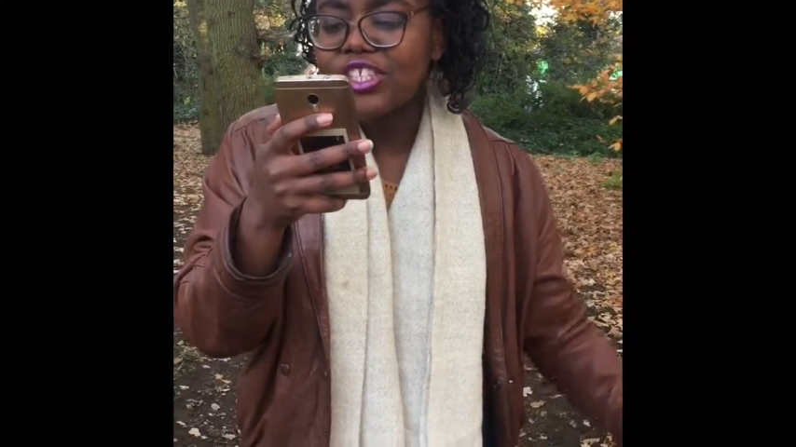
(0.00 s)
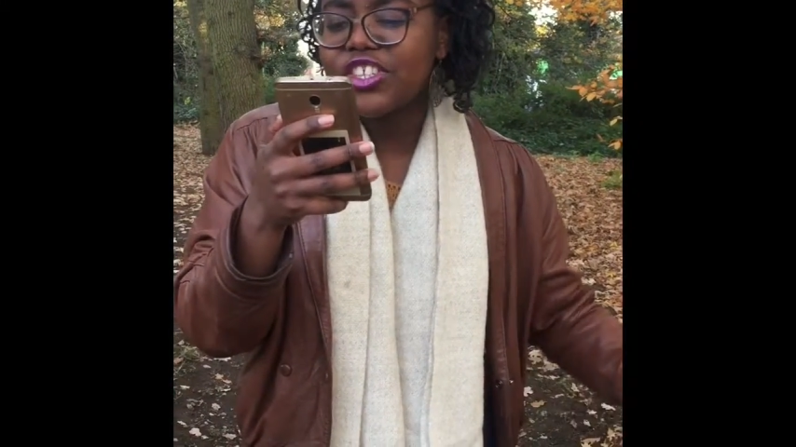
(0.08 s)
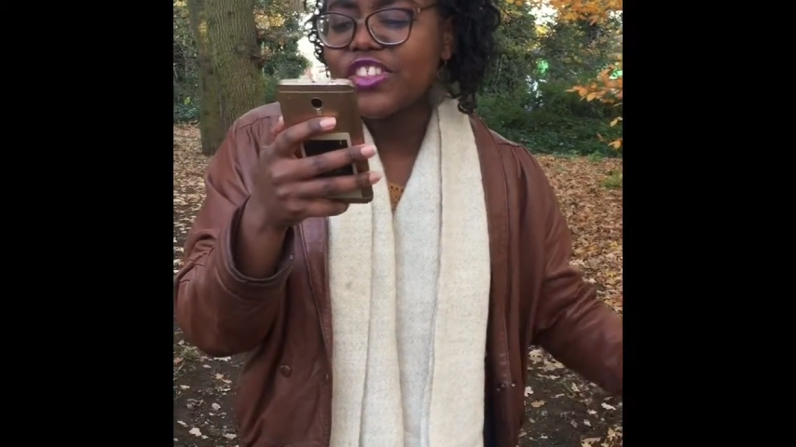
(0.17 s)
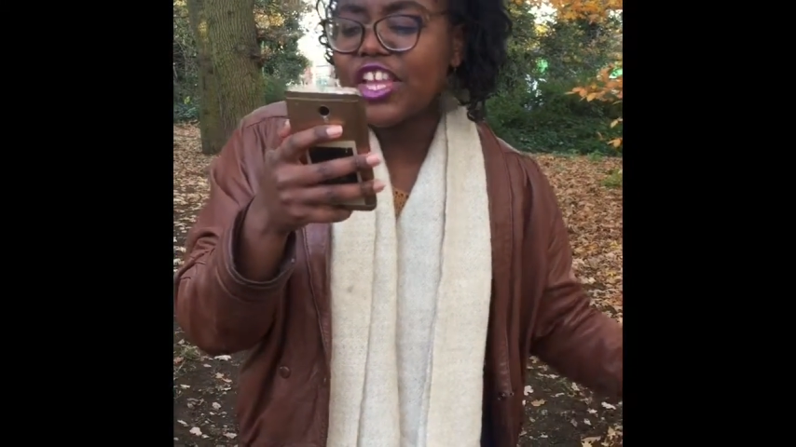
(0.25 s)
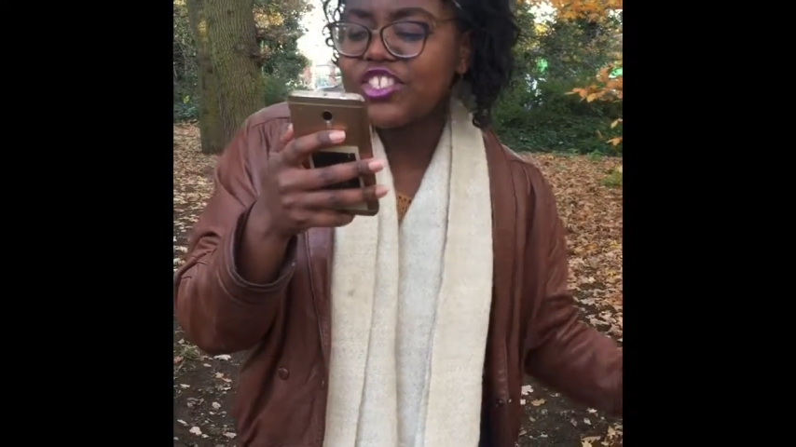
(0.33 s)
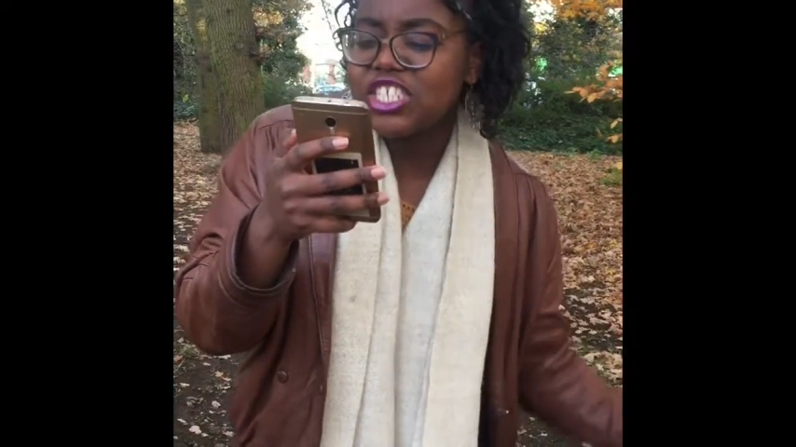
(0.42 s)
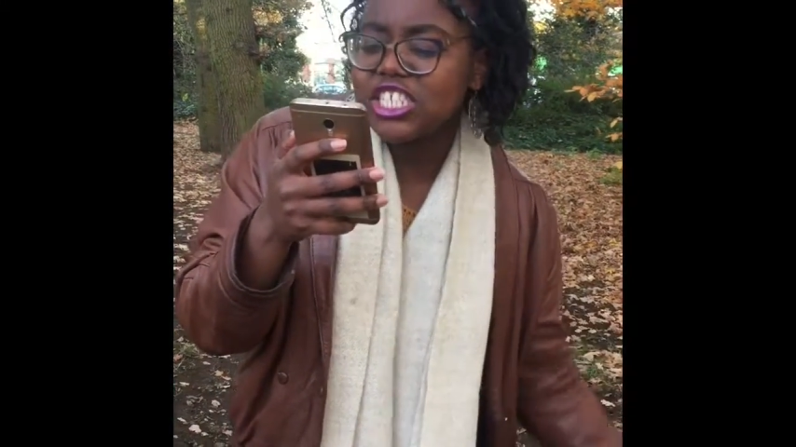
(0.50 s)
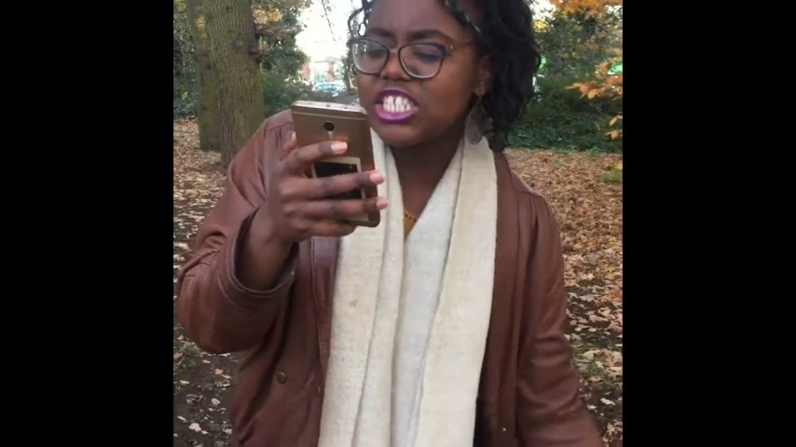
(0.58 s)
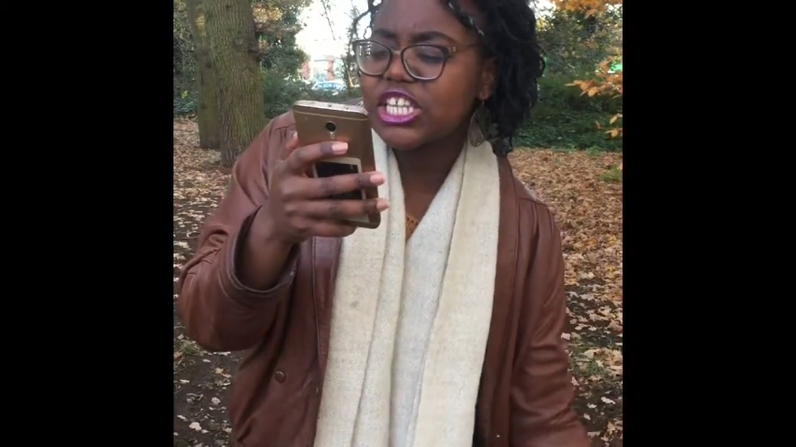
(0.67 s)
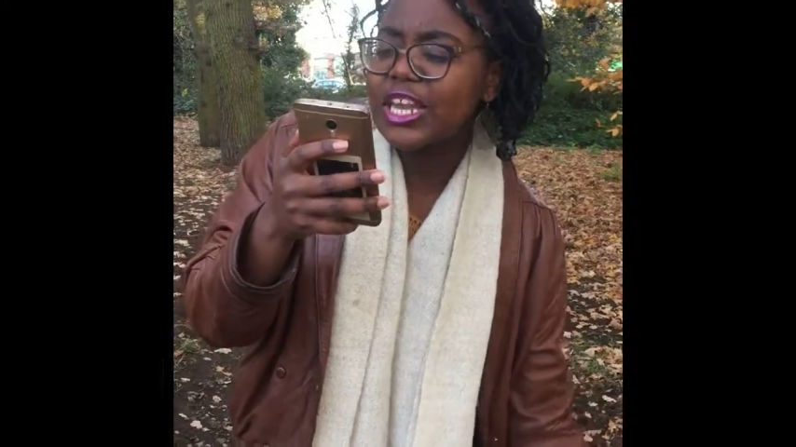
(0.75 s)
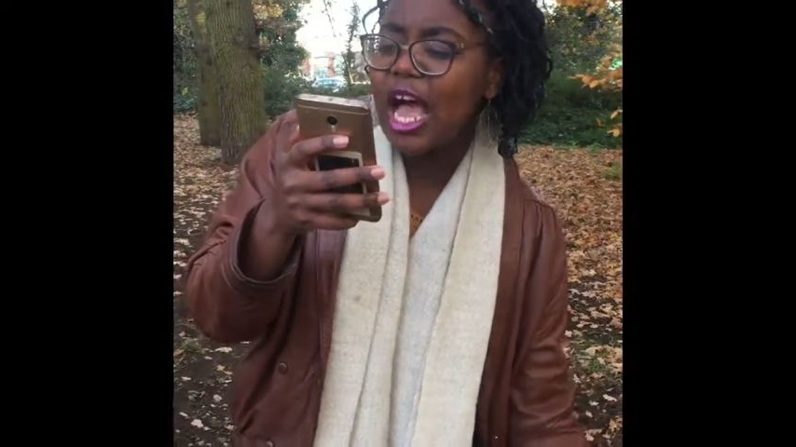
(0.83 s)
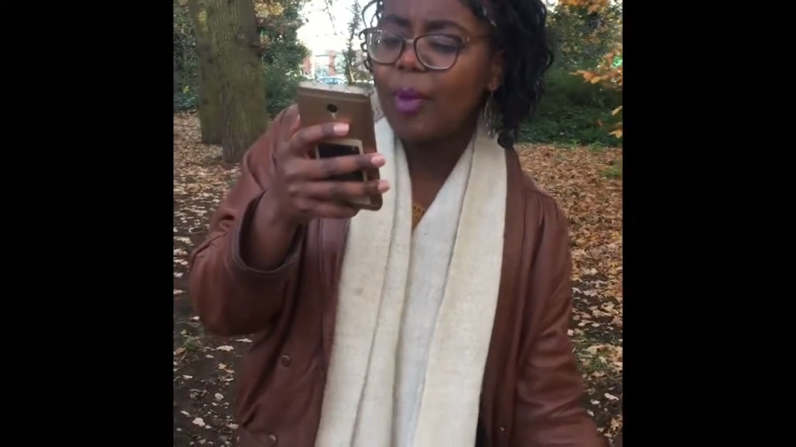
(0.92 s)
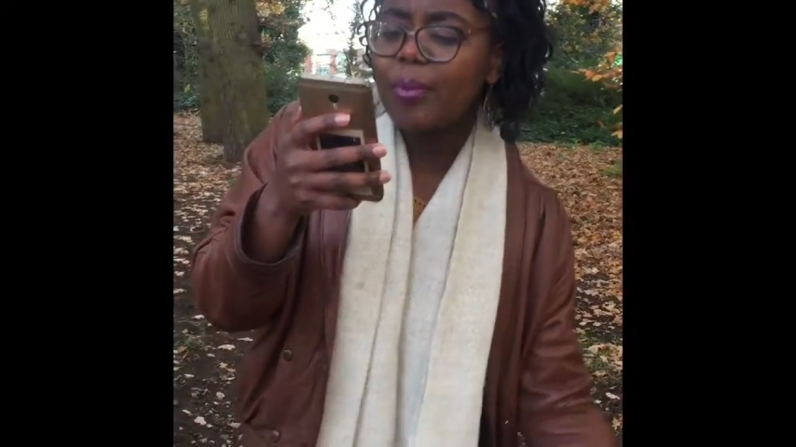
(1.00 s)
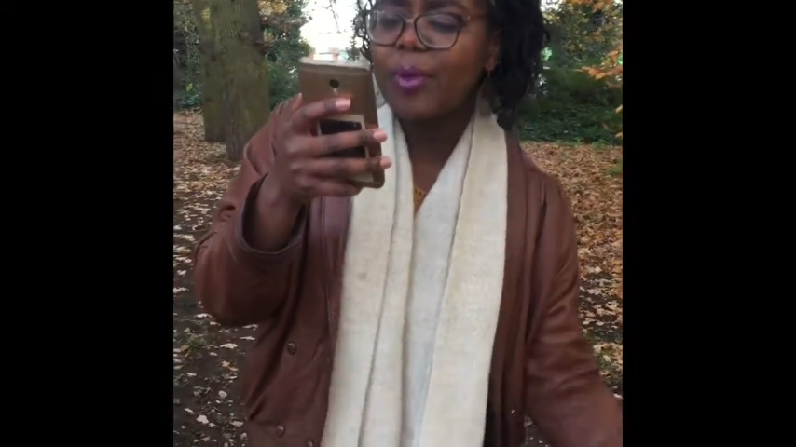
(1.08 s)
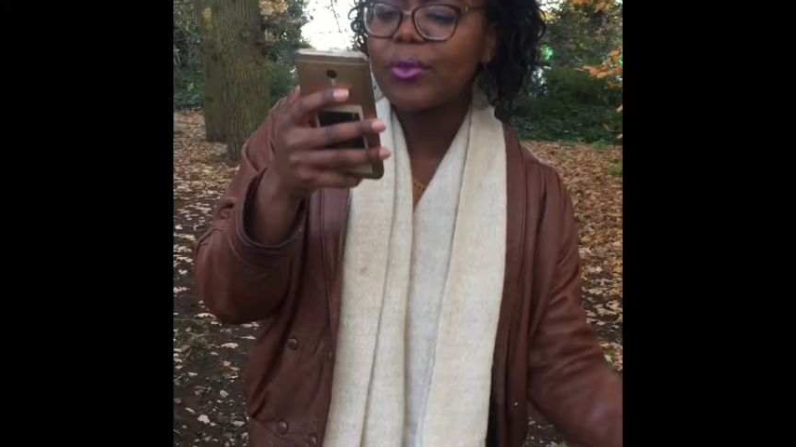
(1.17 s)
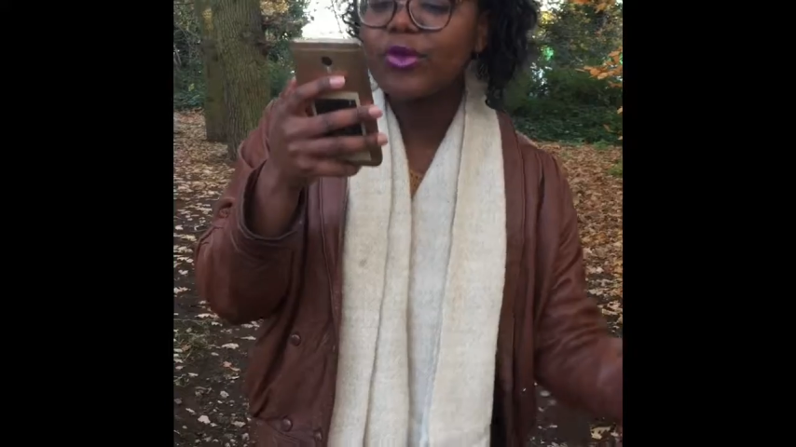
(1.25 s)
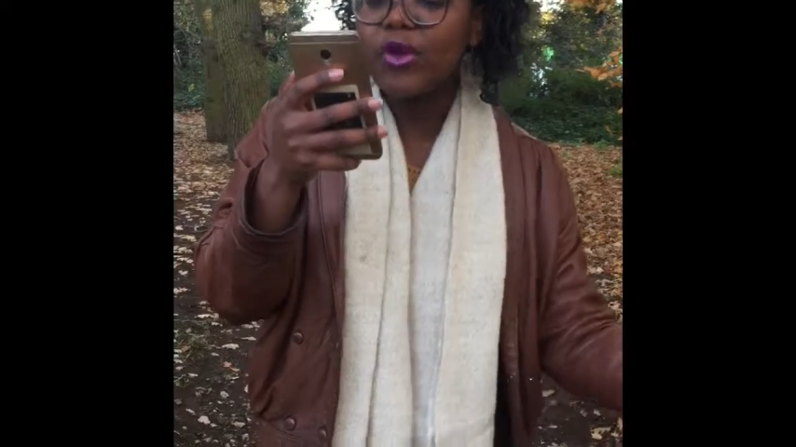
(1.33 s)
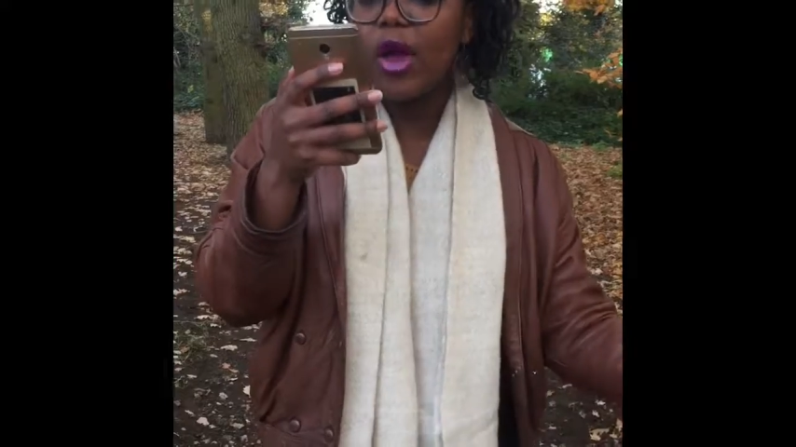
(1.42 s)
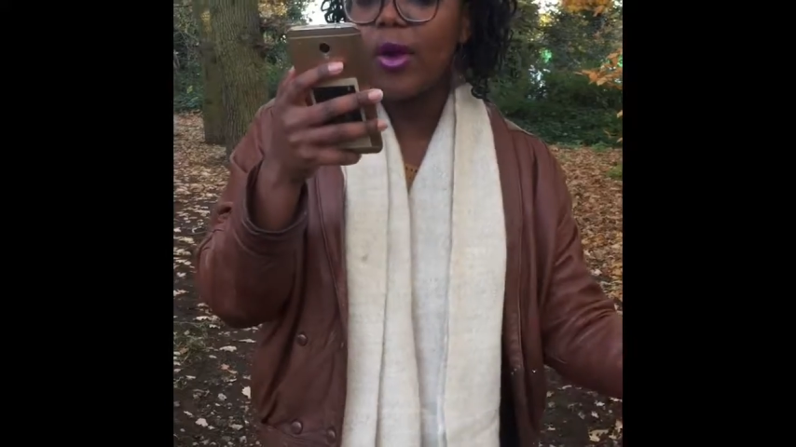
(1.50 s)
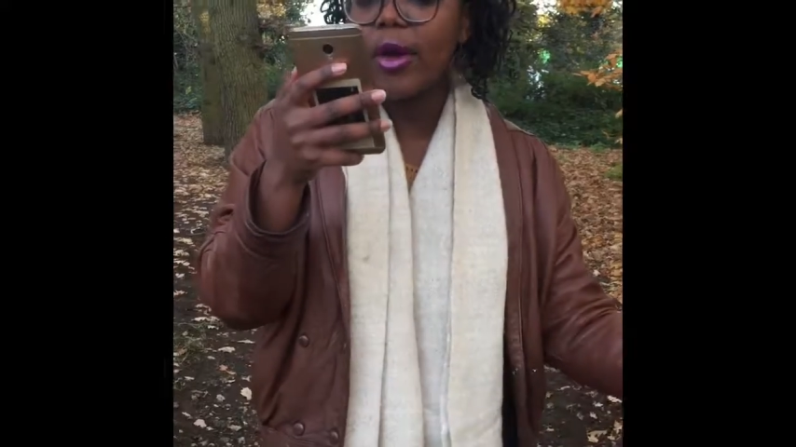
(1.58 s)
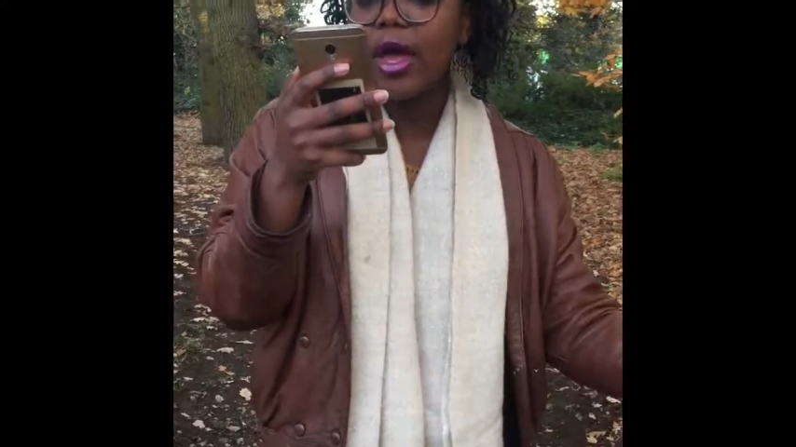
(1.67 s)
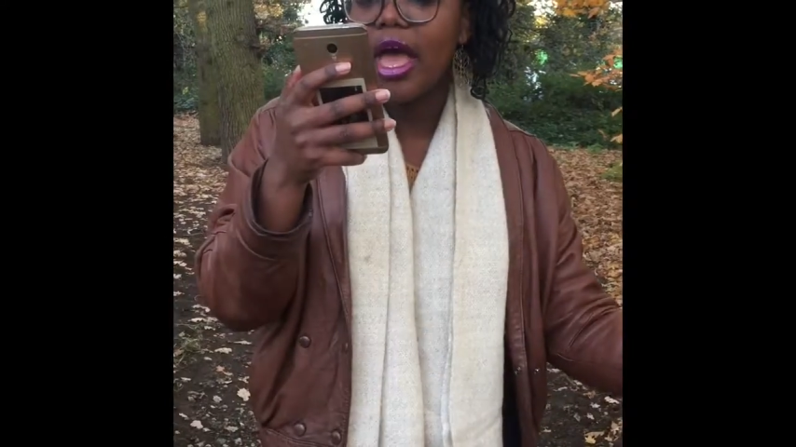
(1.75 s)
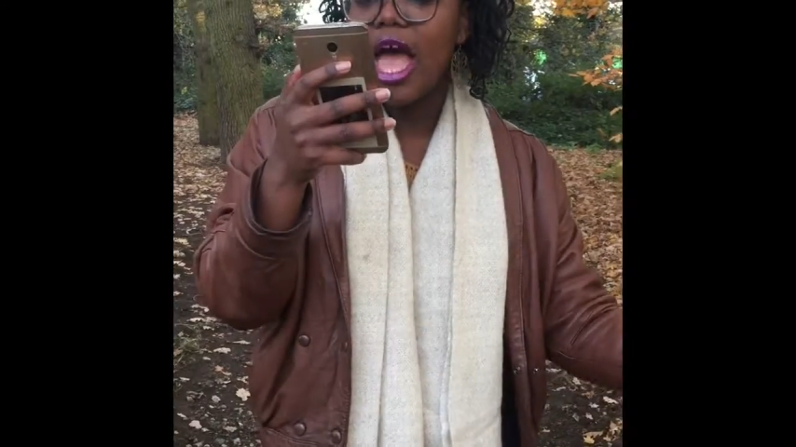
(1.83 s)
so that Jesus could help him grow